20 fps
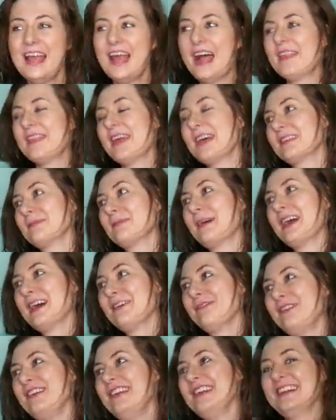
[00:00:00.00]
And that's why
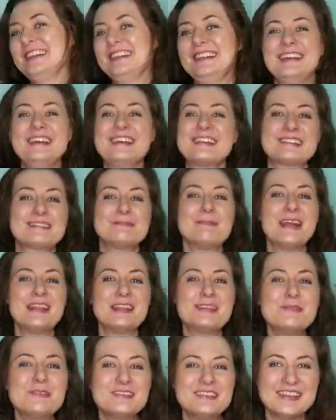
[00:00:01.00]
I feel it is my
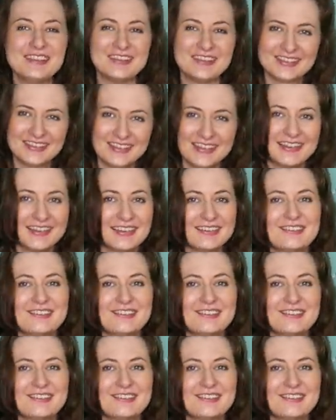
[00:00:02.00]
duty